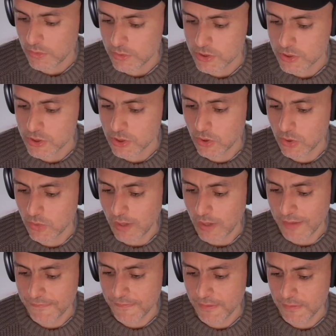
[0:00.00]
So
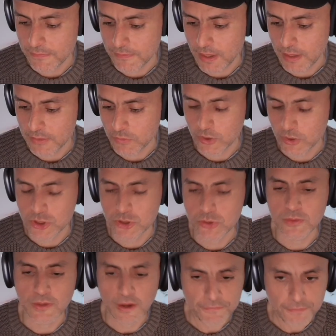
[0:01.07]
I think that what you
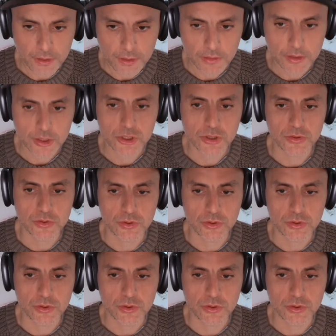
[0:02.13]
definitely should